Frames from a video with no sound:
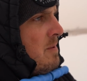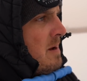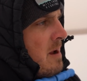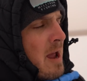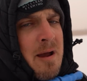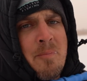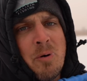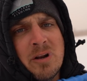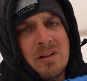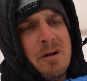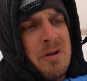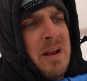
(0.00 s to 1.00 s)
be pretty
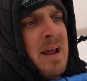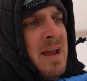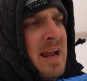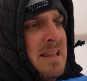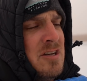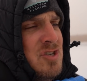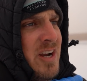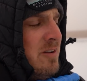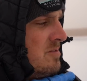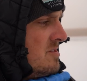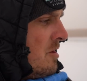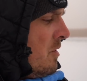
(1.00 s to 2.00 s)
loaded in the
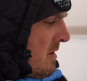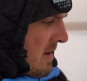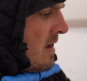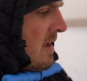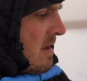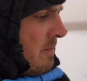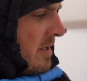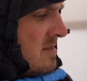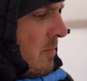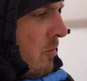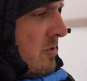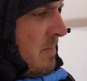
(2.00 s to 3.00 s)
channel. So we got
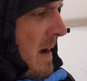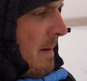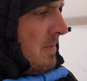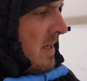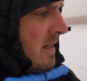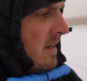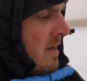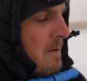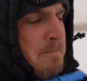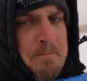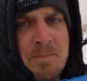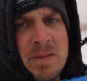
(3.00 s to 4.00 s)
some holes popped and uh,
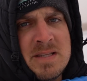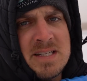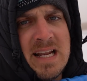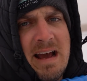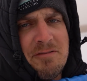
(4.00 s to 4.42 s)
let's get